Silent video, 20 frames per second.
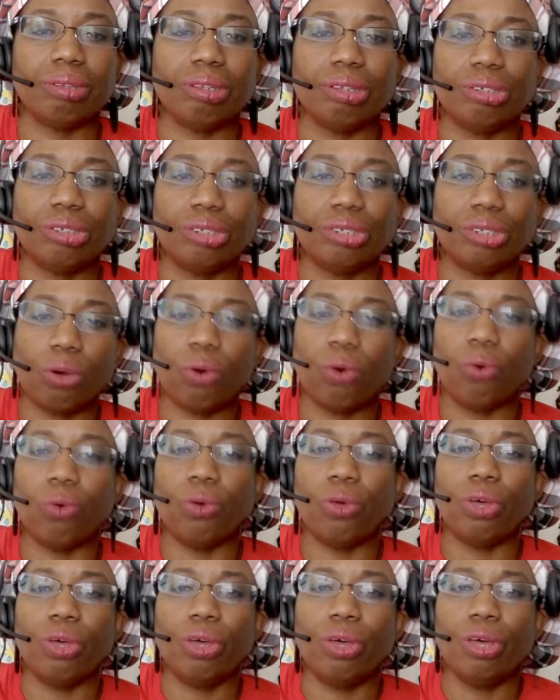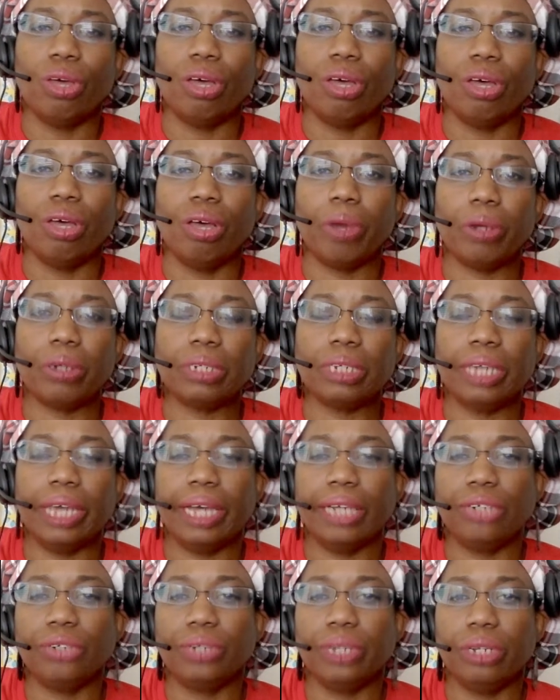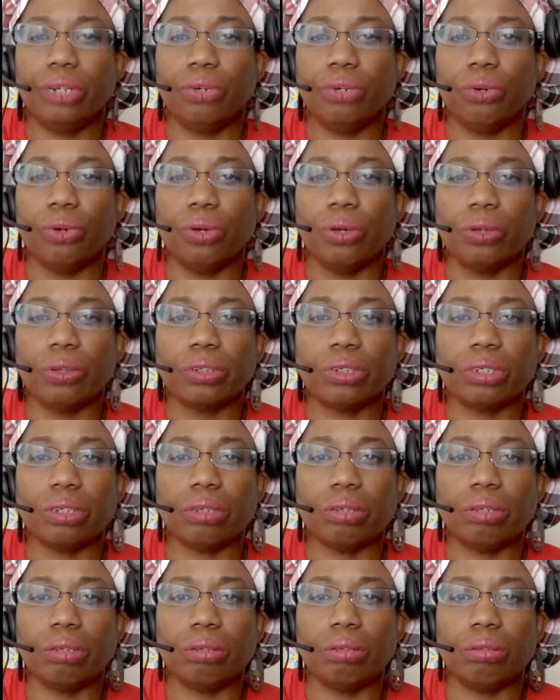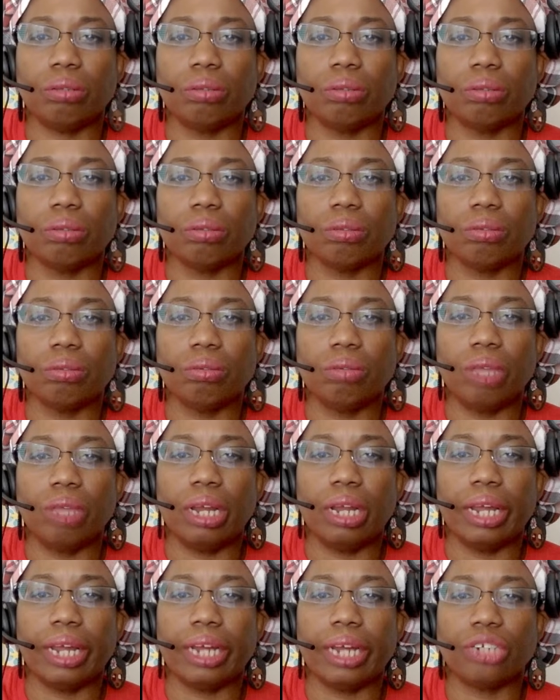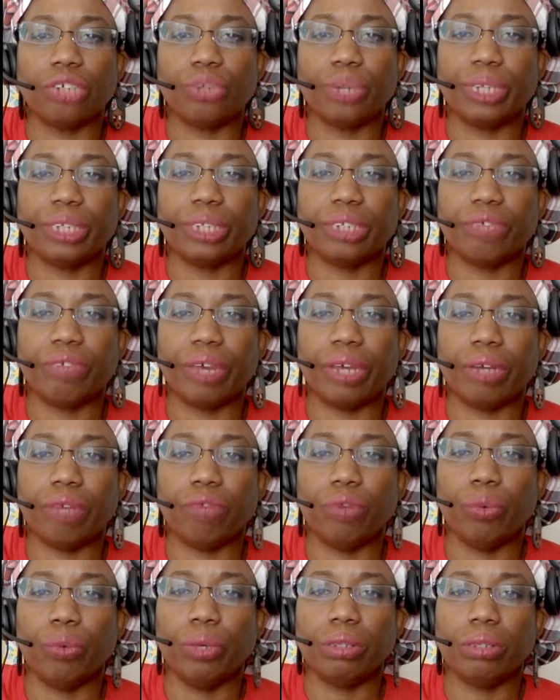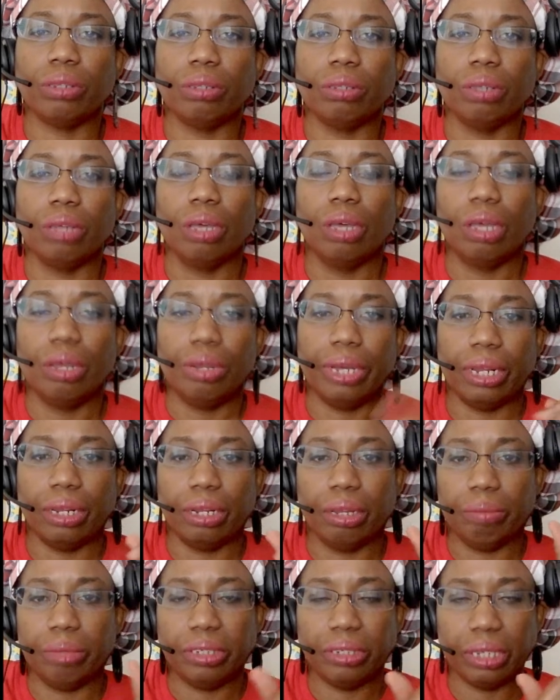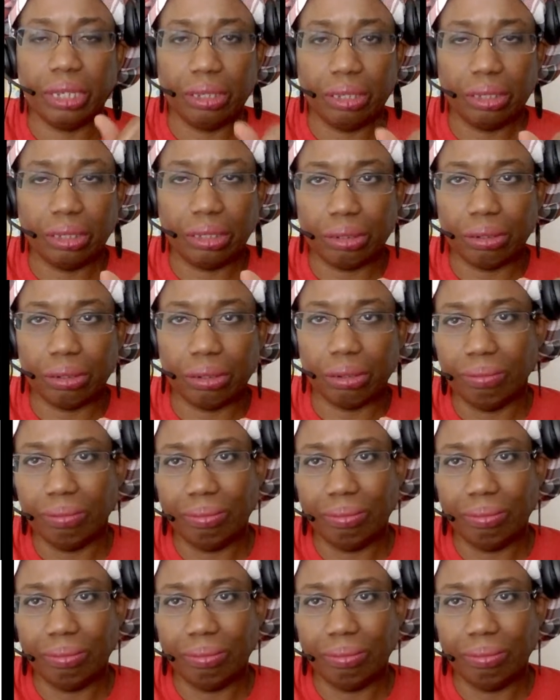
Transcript: So partially hydrogenated oils had a lot of trans fat. If you read, now let me say this here.